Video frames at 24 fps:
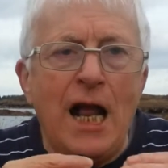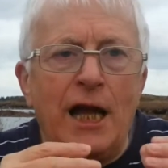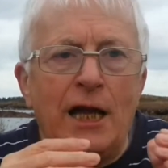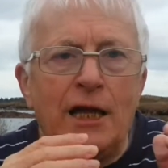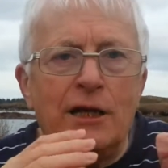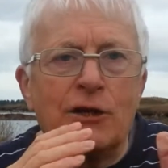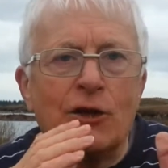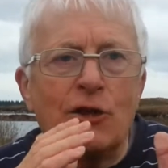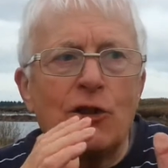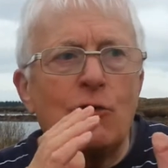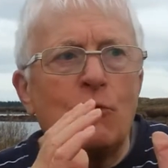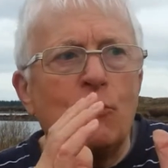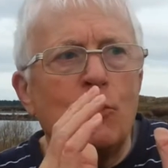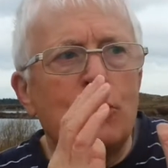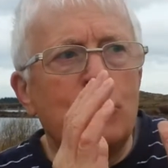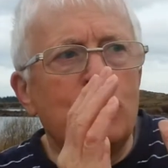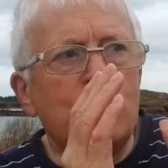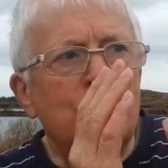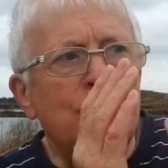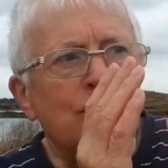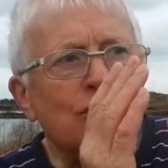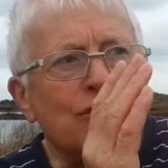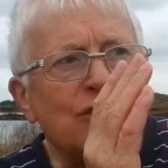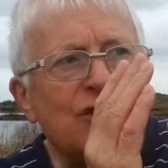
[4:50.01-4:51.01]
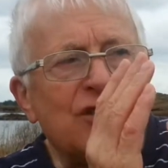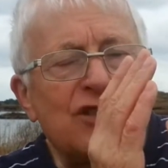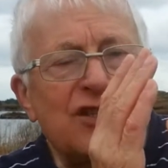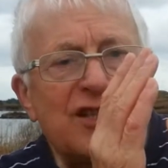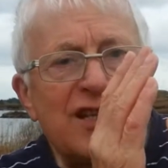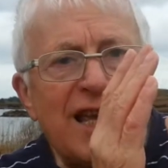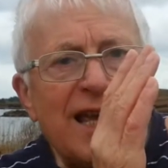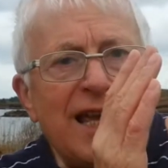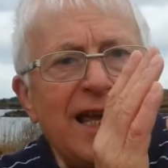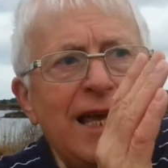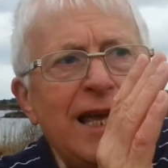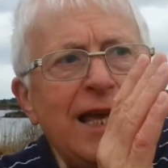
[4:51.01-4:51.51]
In other words, you
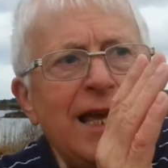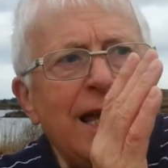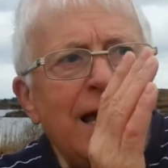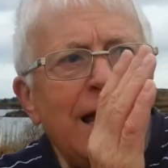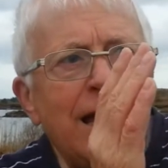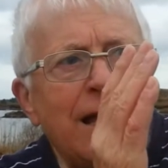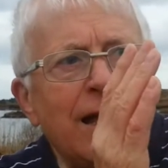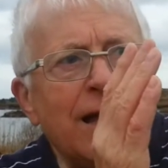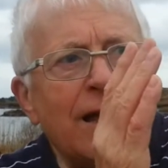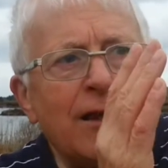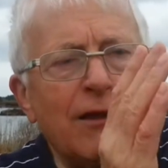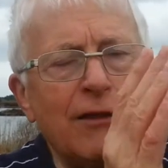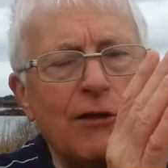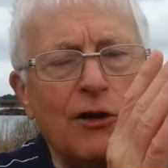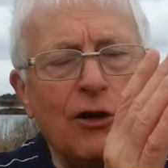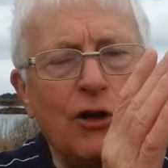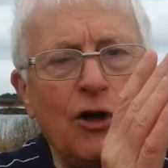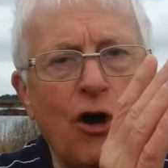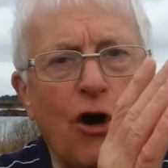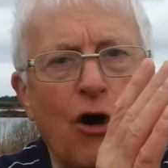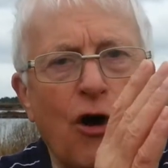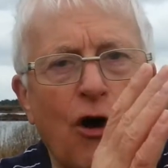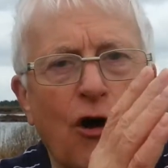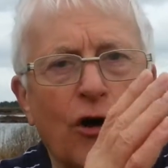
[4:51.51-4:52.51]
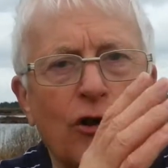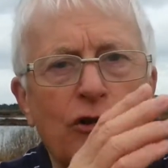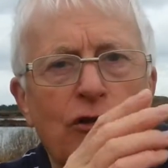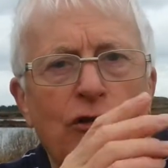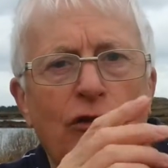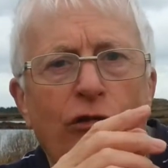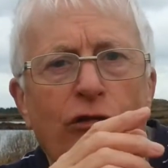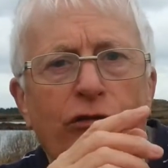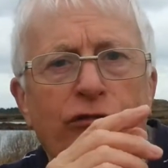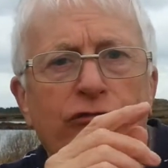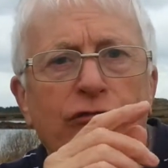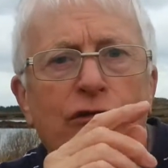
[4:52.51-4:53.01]
see the god
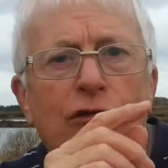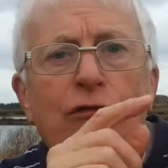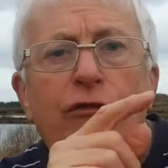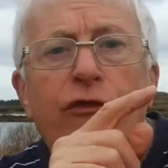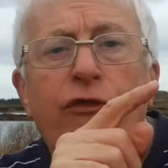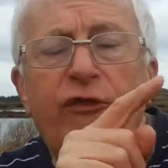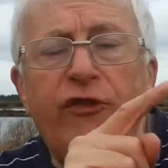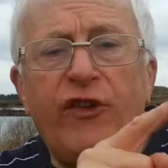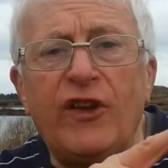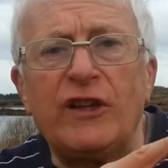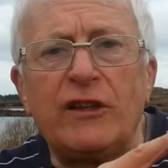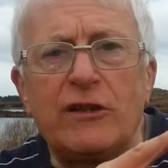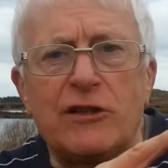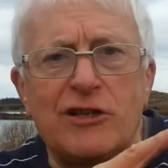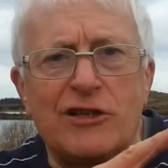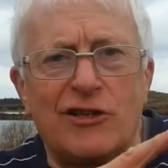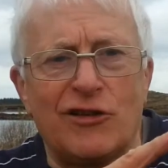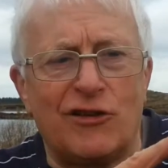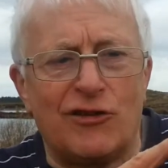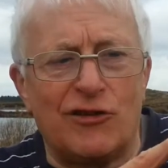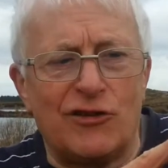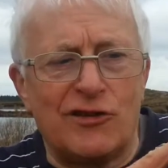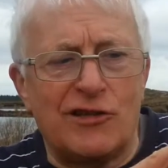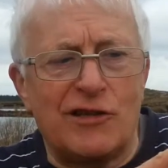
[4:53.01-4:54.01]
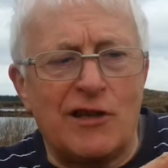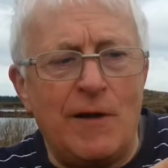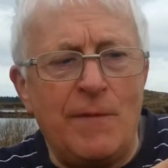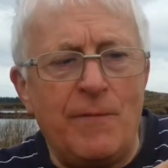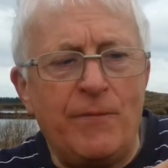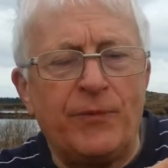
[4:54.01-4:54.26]
through filters.